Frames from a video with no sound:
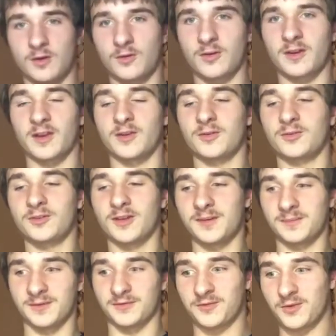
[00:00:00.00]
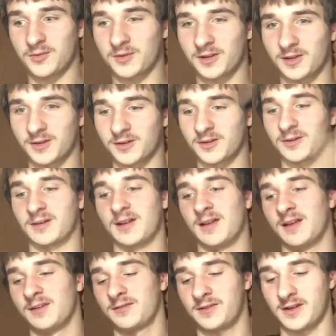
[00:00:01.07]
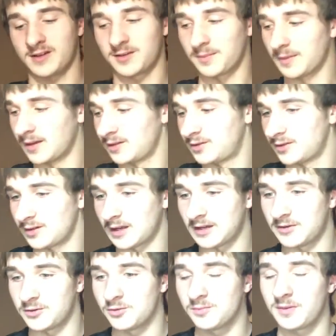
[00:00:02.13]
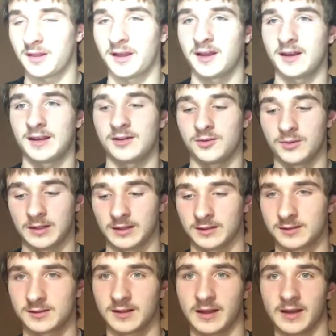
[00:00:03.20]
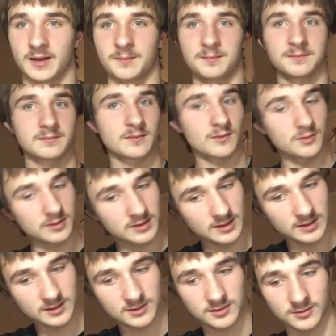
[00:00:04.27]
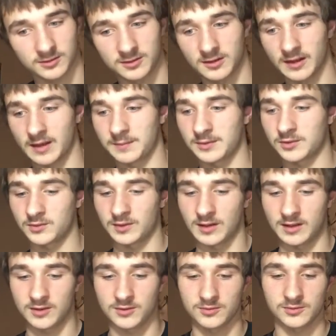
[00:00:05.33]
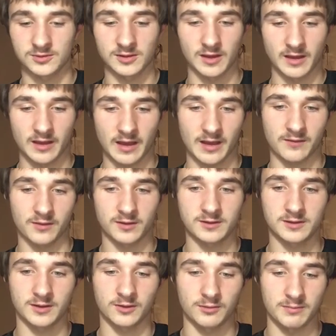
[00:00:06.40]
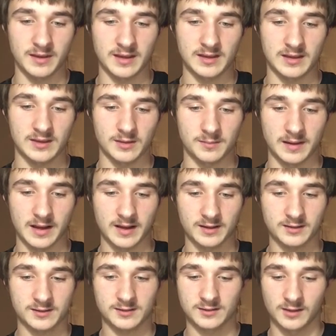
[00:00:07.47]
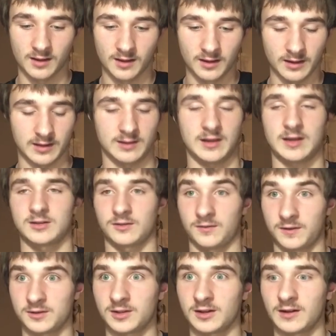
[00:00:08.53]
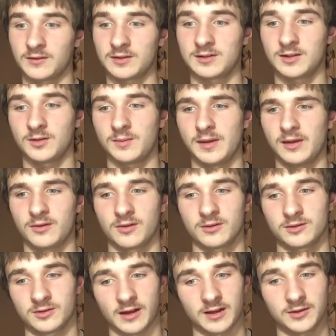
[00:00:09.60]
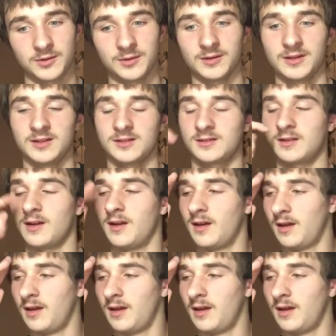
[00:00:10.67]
Okay, hold up. Before we go, I forgot to mention, I do plan on doing a slam with these. So slam is when I use every single bait in the box and catch a fish on every single bait, or try to at least.